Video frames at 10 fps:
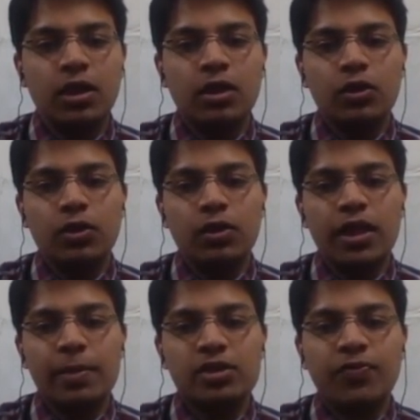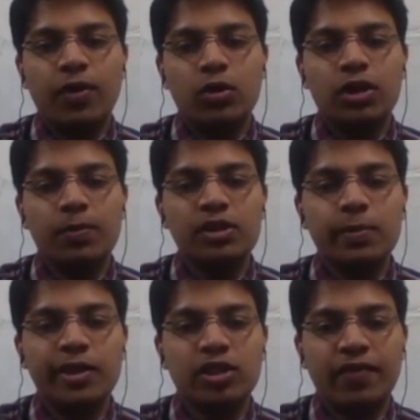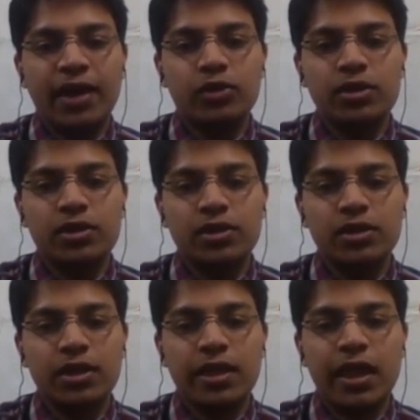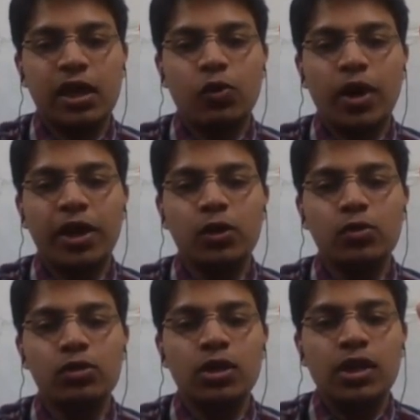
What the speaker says: They must follow the principles of natural justice and they inquire into